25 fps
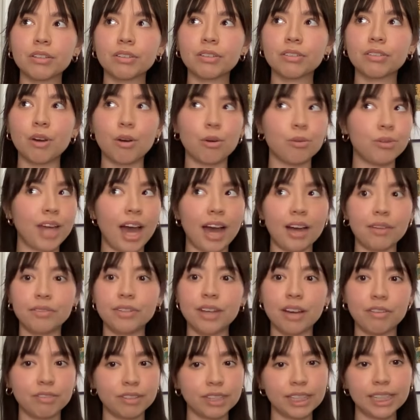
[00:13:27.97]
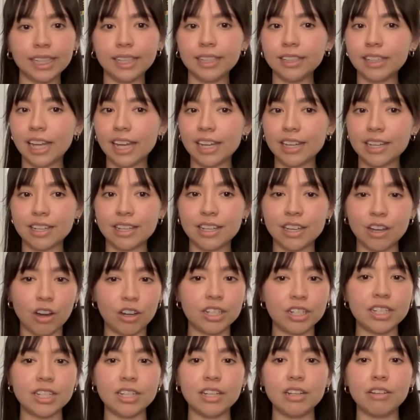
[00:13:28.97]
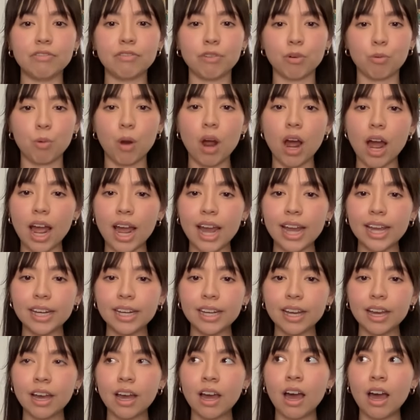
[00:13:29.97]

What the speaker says: So yeah, definitely like Chianti for wine.